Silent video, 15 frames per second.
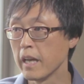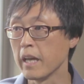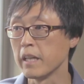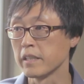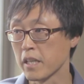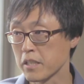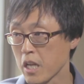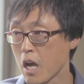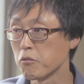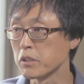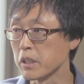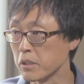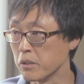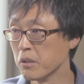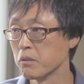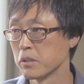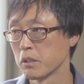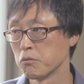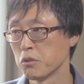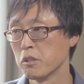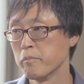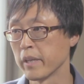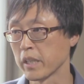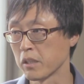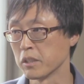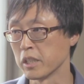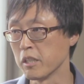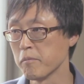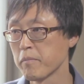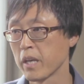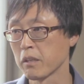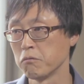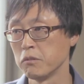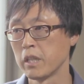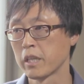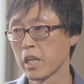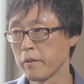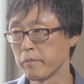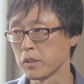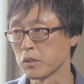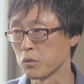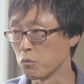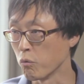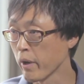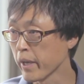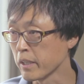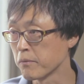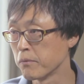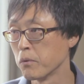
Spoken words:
and that's how we know that we are making an impact without having to wait